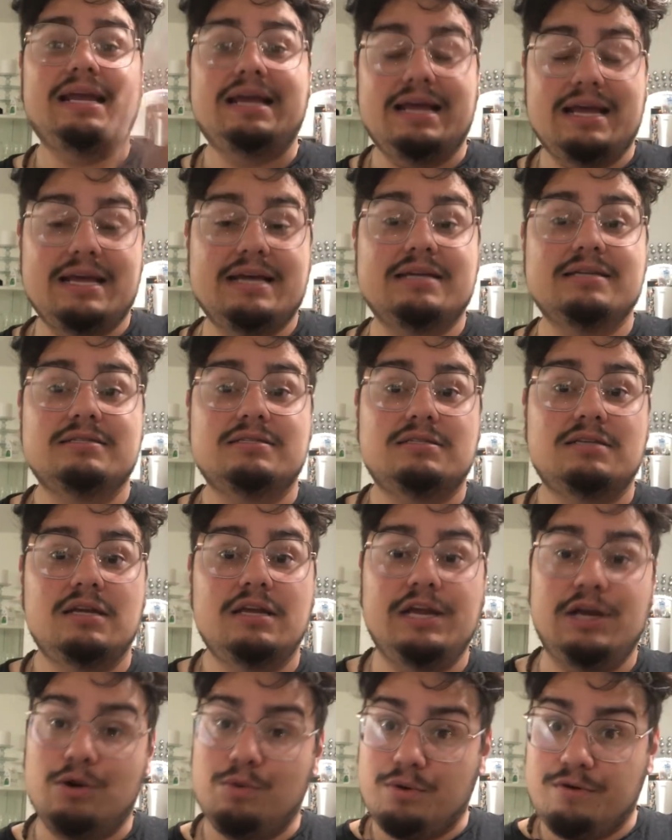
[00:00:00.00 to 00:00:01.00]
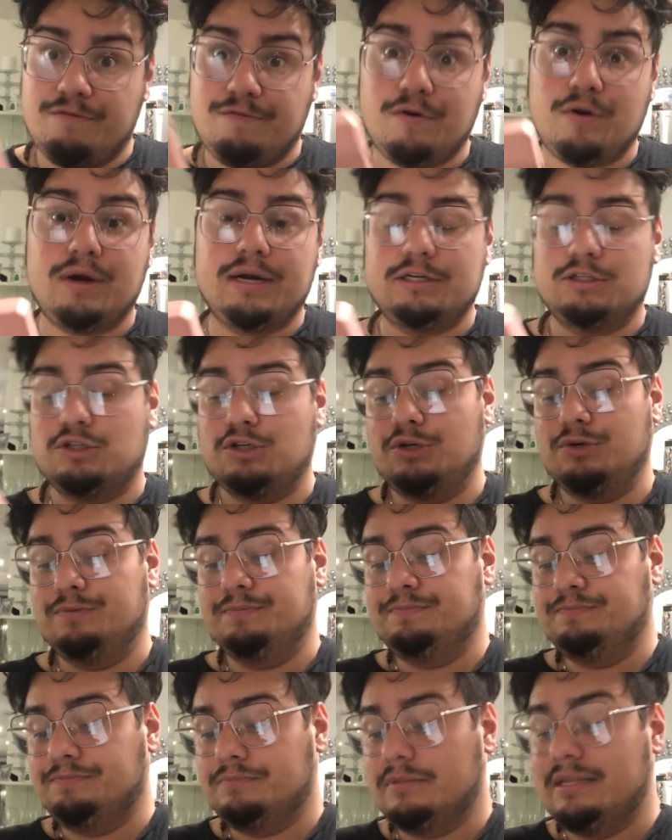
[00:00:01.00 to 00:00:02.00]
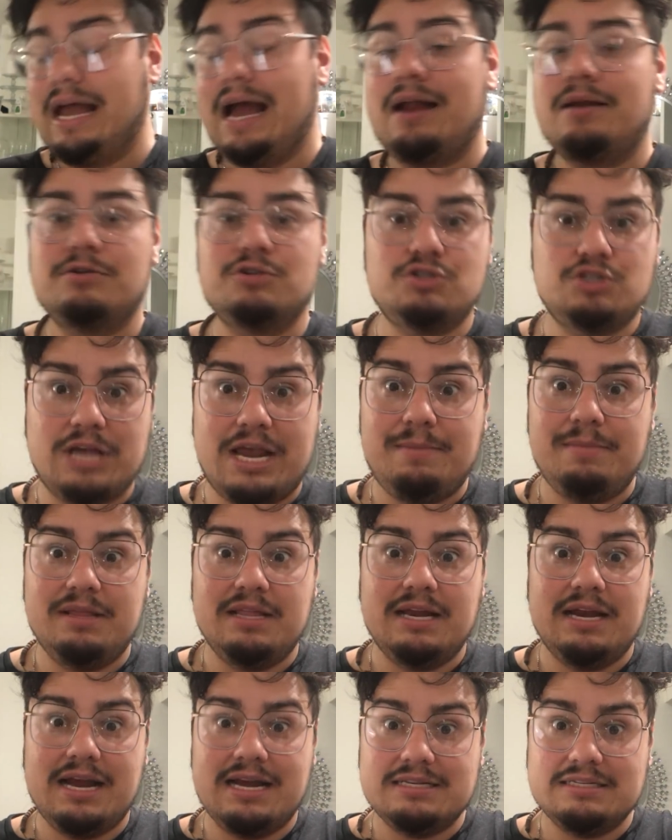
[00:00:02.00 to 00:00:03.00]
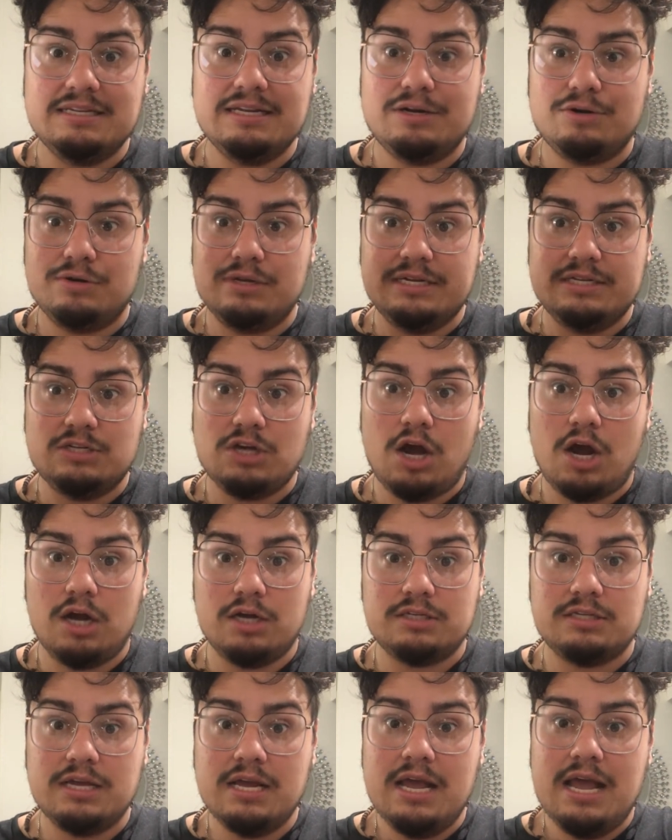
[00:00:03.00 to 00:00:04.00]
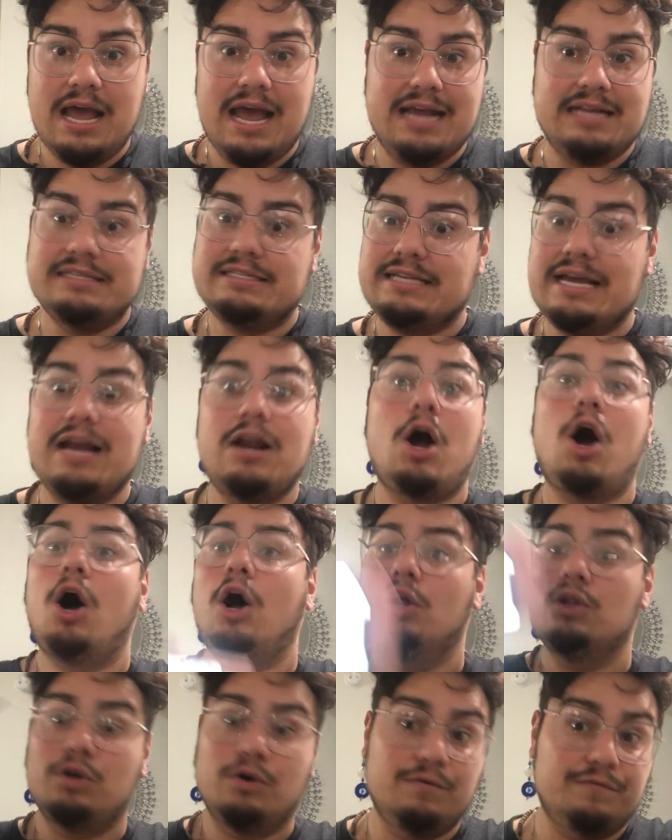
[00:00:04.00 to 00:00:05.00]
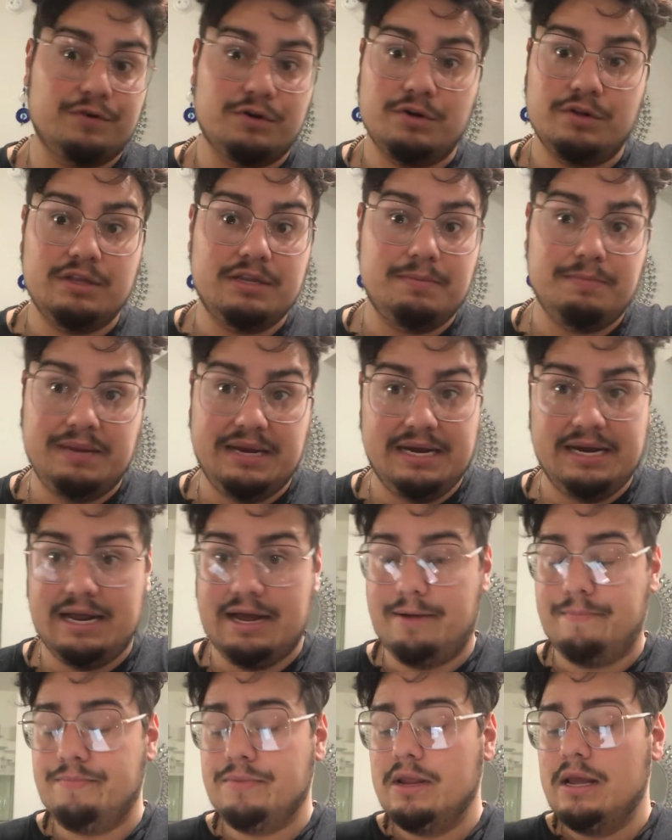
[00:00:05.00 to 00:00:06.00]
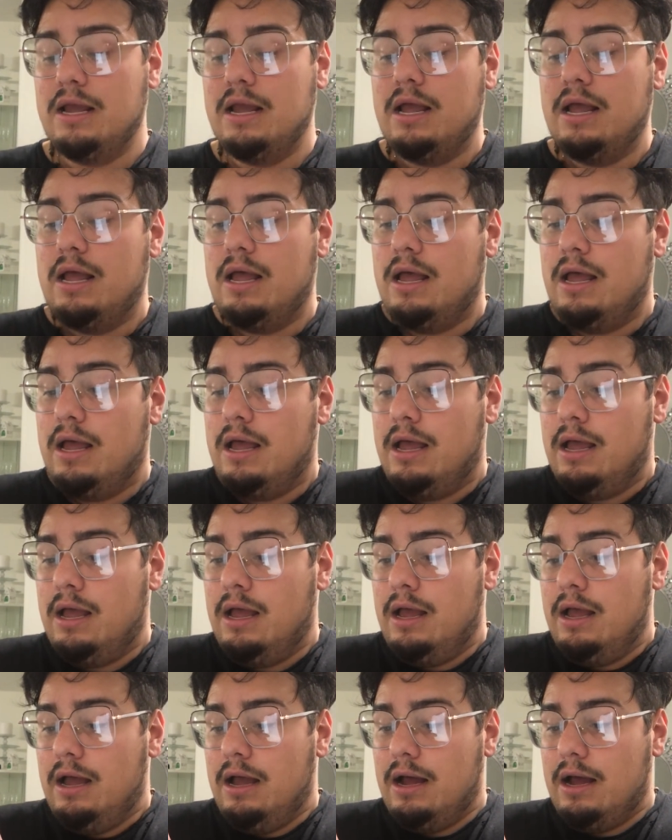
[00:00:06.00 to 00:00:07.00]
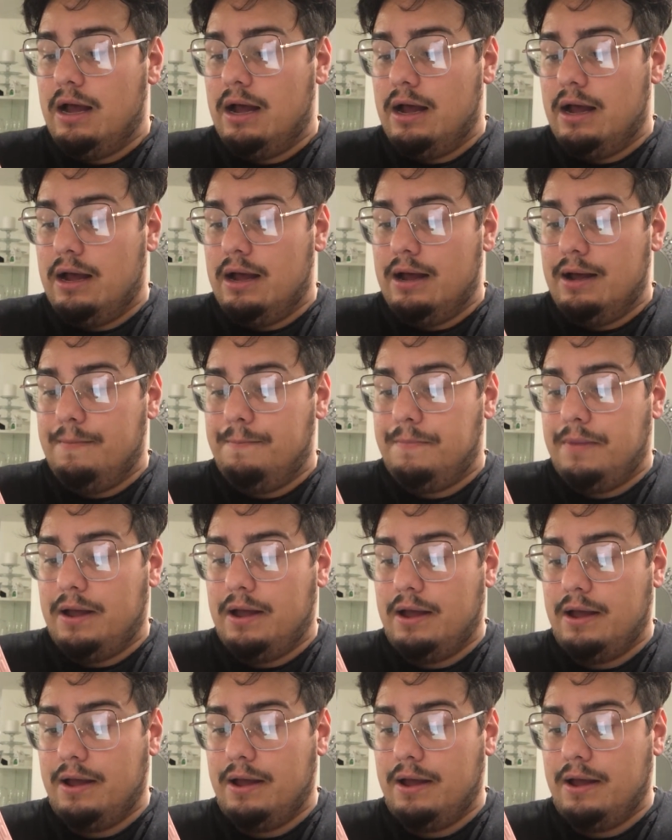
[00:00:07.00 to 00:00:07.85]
is, you know, referring to. That Jamie Lynn has literally talked and said all over the media. Fuck